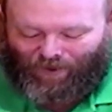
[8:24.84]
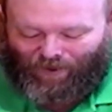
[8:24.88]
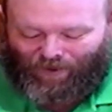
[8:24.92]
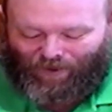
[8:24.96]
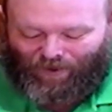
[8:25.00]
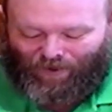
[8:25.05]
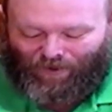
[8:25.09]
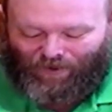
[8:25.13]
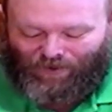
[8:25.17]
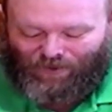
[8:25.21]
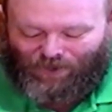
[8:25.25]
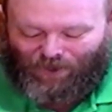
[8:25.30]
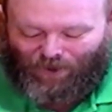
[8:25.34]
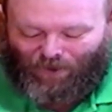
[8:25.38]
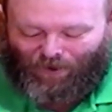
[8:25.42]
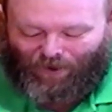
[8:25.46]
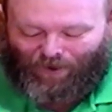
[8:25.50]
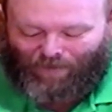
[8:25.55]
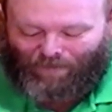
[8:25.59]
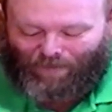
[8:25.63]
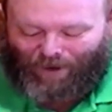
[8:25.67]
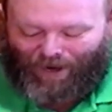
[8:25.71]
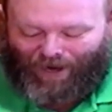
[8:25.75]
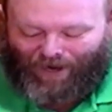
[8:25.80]
So it
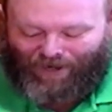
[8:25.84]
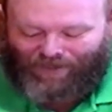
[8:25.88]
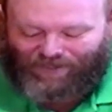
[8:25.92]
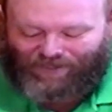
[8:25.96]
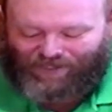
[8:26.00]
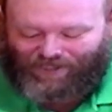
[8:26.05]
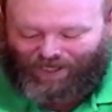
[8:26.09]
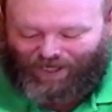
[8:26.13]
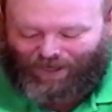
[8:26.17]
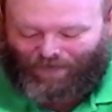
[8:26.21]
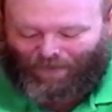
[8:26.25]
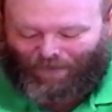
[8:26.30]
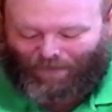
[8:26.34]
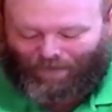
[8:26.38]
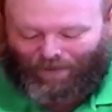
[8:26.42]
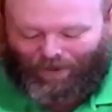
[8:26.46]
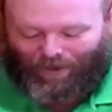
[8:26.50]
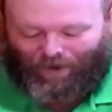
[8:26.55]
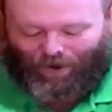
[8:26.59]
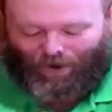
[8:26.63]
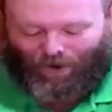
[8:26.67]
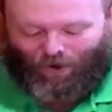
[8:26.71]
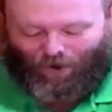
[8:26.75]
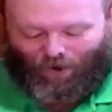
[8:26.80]
may seem a
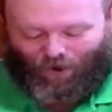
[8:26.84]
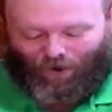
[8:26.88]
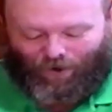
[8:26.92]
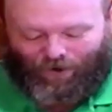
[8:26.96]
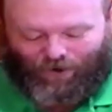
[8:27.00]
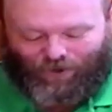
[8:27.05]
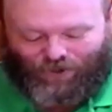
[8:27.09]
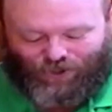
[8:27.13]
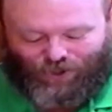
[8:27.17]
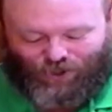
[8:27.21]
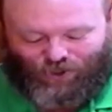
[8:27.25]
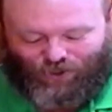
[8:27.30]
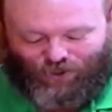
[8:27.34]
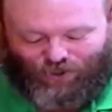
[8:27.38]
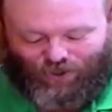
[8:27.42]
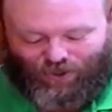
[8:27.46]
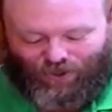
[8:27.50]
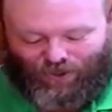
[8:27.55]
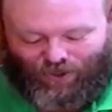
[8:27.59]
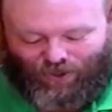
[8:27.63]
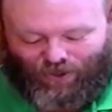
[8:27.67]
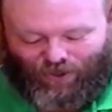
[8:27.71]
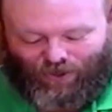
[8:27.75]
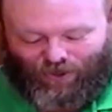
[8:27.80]
bit harsh
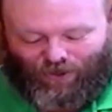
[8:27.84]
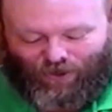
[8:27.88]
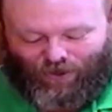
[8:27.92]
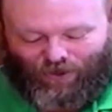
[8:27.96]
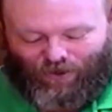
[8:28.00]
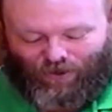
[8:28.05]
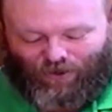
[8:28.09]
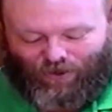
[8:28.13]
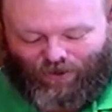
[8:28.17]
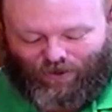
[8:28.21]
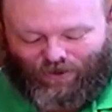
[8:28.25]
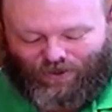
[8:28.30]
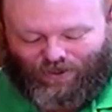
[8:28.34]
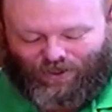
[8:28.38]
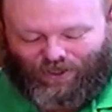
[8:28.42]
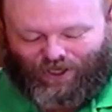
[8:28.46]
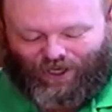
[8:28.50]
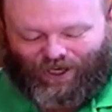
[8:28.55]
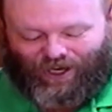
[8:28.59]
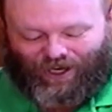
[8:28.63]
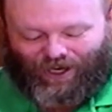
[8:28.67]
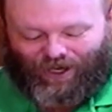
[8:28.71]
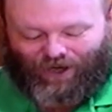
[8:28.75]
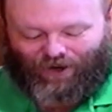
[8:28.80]
to
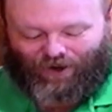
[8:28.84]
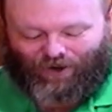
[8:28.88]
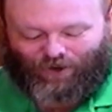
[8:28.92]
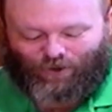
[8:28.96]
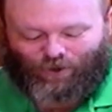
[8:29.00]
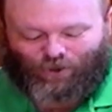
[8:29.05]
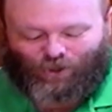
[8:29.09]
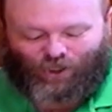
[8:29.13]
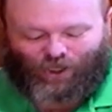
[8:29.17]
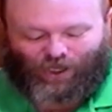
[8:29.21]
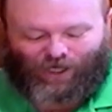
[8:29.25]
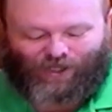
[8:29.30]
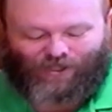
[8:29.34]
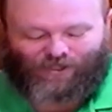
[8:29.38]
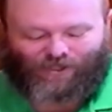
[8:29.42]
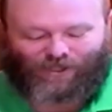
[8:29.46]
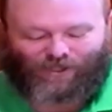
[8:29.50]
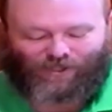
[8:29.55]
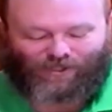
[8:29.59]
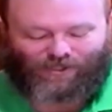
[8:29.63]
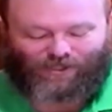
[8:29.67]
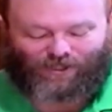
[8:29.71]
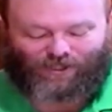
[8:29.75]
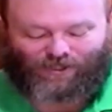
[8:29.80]
hear
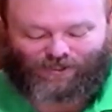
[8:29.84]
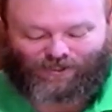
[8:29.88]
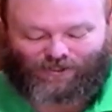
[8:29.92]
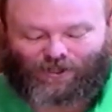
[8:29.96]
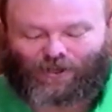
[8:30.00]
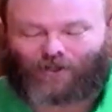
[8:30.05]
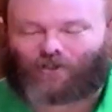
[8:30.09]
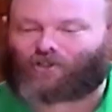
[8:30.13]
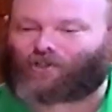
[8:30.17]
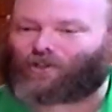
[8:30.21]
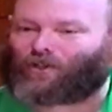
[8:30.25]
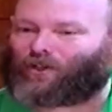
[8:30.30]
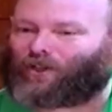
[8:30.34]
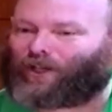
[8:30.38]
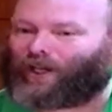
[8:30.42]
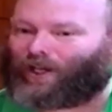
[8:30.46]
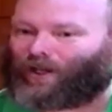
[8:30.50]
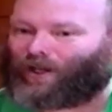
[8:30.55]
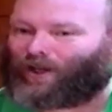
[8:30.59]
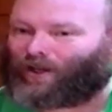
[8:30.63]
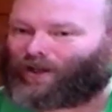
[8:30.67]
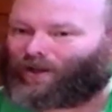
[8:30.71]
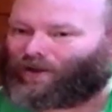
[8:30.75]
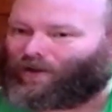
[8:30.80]
Jesus essentially
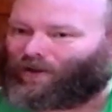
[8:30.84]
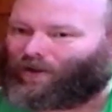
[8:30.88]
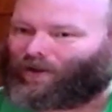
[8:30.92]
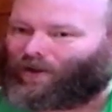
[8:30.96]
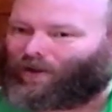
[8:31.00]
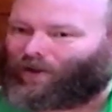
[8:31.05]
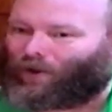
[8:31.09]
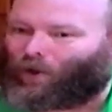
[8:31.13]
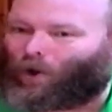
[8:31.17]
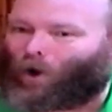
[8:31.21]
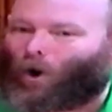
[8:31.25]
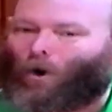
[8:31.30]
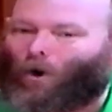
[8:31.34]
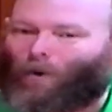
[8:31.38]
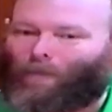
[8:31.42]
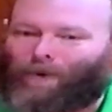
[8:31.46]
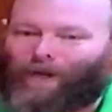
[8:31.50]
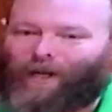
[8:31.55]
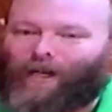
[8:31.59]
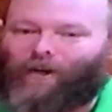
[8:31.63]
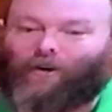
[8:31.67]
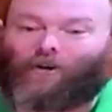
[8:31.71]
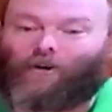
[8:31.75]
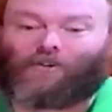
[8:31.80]
call
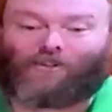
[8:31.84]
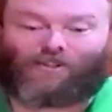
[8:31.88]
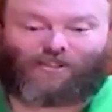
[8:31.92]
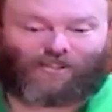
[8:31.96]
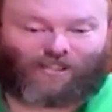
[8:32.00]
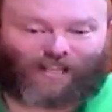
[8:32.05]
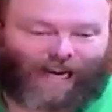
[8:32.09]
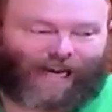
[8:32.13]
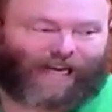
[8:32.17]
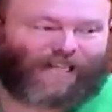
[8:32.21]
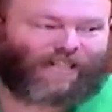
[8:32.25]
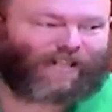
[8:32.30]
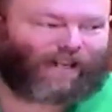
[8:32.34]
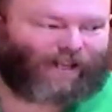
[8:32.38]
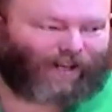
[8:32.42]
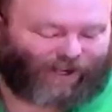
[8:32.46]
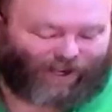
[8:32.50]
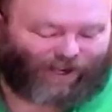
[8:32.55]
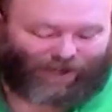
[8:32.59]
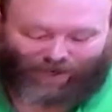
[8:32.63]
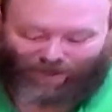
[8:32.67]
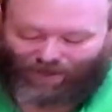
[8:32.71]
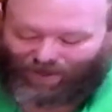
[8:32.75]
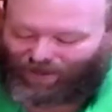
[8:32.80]
Peter
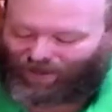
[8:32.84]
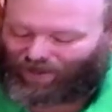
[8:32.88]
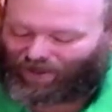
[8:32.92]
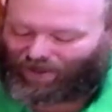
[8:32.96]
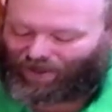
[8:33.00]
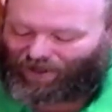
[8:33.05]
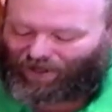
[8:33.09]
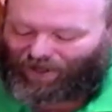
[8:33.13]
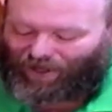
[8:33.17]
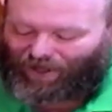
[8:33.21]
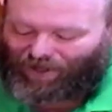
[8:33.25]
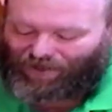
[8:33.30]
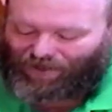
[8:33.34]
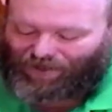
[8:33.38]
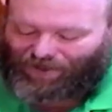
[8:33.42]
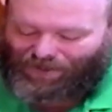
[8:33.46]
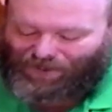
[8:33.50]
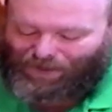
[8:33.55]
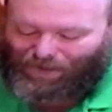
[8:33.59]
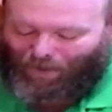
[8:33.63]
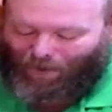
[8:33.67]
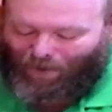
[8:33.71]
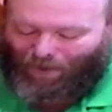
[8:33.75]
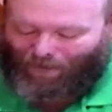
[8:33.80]
Satan in
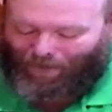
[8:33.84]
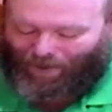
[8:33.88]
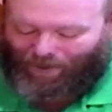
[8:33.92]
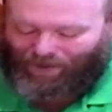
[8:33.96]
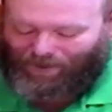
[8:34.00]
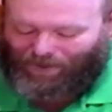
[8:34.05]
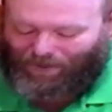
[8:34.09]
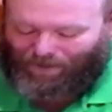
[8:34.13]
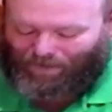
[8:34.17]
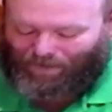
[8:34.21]
this moment.